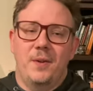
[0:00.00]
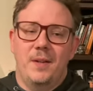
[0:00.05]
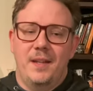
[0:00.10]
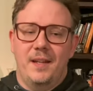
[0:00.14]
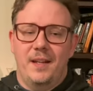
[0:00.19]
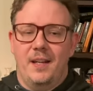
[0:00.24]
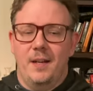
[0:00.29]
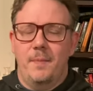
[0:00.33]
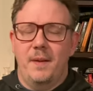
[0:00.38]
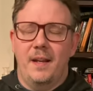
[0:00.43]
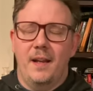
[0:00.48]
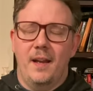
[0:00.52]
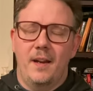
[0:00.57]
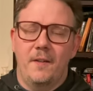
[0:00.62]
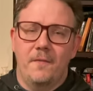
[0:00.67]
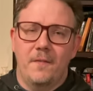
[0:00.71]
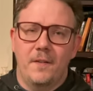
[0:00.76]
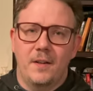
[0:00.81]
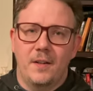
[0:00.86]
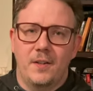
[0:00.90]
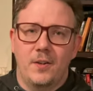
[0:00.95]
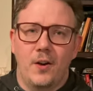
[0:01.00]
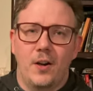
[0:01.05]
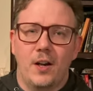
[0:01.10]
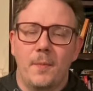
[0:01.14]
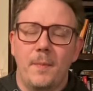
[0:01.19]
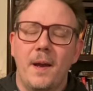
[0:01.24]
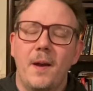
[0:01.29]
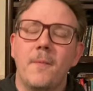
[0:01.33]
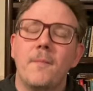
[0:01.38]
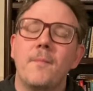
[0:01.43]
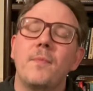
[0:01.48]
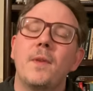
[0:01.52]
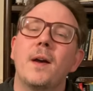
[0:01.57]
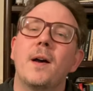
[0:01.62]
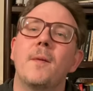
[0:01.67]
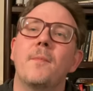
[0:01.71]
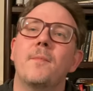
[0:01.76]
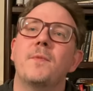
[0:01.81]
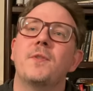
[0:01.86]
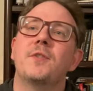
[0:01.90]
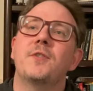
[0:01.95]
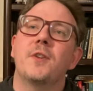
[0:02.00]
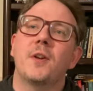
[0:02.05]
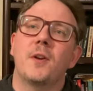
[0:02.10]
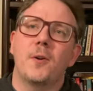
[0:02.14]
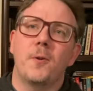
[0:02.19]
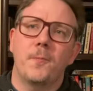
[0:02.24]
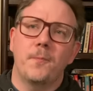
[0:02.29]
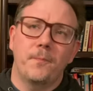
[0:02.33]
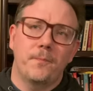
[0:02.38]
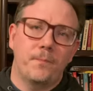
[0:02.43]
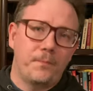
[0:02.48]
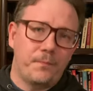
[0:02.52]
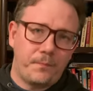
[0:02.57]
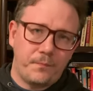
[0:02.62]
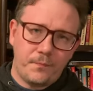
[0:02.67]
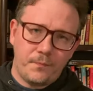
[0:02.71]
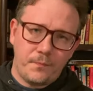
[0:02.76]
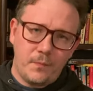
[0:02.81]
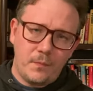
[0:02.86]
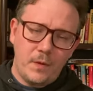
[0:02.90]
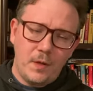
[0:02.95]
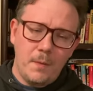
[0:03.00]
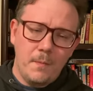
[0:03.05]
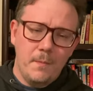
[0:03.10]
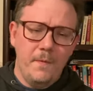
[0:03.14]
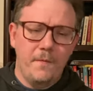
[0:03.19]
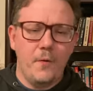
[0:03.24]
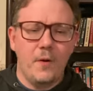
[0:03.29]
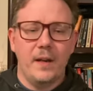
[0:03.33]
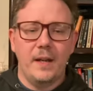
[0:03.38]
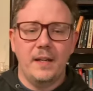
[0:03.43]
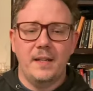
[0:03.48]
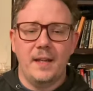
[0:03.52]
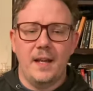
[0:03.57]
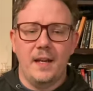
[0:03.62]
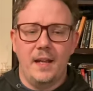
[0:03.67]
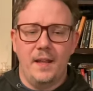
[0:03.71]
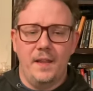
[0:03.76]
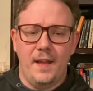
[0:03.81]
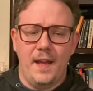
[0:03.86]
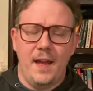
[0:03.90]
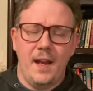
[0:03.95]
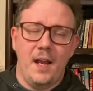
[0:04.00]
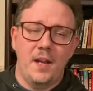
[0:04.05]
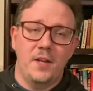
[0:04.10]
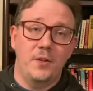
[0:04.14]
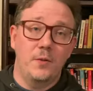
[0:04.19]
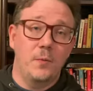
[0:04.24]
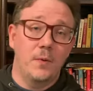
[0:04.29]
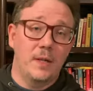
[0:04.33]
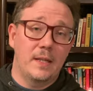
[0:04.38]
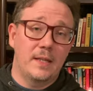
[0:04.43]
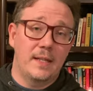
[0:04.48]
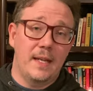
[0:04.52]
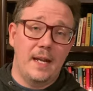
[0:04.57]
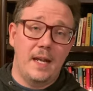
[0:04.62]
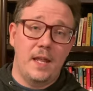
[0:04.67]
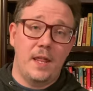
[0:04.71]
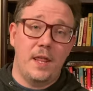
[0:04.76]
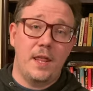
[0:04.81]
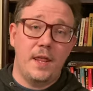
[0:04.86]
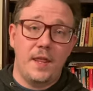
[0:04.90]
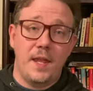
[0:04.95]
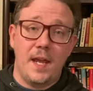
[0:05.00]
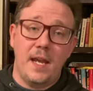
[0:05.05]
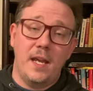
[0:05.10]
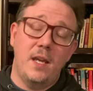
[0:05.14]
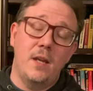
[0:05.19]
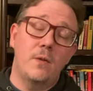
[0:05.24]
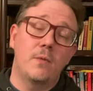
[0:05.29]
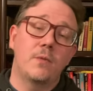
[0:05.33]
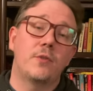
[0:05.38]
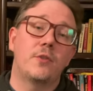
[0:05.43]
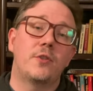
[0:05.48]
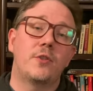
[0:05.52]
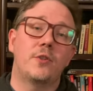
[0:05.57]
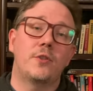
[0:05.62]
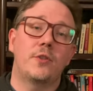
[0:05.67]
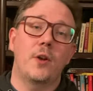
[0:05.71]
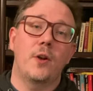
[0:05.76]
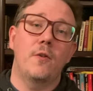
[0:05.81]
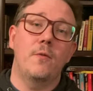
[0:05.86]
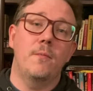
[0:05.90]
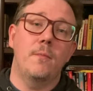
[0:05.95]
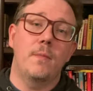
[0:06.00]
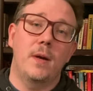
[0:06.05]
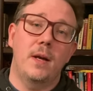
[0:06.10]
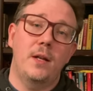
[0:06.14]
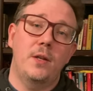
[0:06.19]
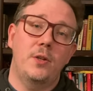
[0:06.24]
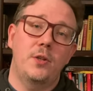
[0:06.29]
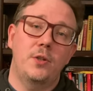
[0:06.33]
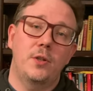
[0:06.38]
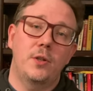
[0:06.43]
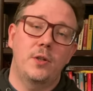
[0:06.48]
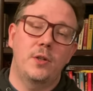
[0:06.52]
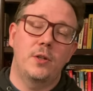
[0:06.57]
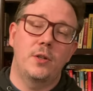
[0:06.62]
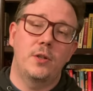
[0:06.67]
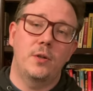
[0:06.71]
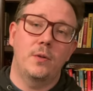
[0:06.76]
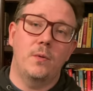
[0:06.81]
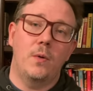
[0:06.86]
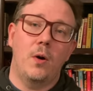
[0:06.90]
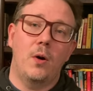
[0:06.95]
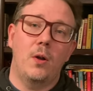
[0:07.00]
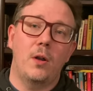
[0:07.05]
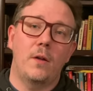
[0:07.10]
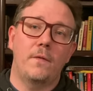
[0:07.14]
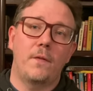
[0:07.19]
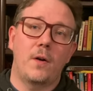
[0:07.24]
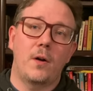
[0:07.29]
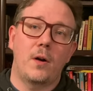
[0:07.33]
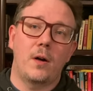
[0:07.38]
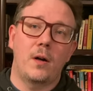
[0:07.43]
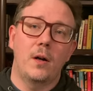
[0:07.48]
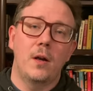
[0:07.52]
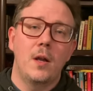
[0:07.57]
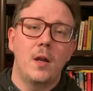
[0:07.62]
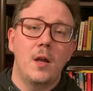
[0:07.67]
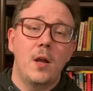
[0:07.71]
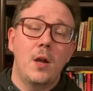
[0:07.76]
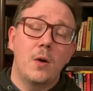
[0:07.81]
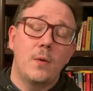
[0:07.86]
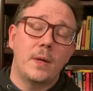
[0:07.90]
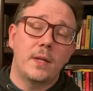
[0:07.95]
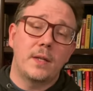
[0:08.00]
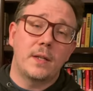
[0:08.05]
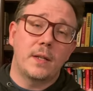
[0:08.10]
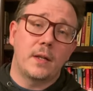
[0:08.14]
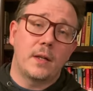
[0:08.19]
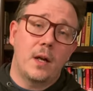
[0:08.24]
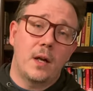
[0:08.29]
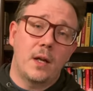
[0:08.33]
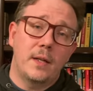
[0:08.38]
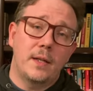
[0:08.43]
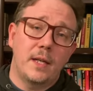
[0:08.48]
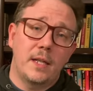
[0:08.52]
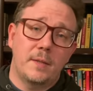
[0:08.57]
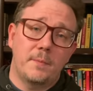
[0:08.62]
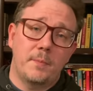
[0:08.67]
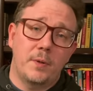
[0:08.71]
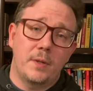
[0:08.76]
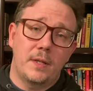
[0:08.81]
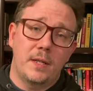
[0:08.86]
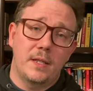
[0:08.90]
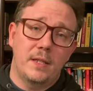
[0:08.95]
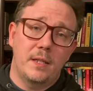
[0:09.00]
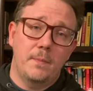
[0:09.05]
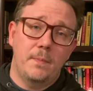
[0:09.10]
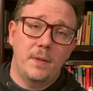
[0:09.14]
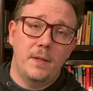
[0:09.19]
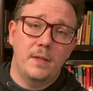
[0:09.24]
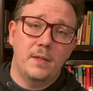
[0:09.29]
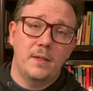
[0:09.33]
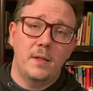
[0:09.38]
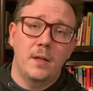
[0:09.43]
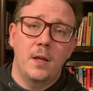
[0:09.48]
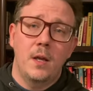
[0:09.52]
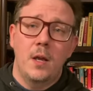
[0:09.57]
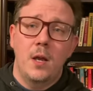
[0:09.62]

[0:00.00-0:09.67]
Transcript: I think it'd be kind of fun to talk about. Um, so before I get to any of that, I do want to say thank you so much to all of our recent contest participants.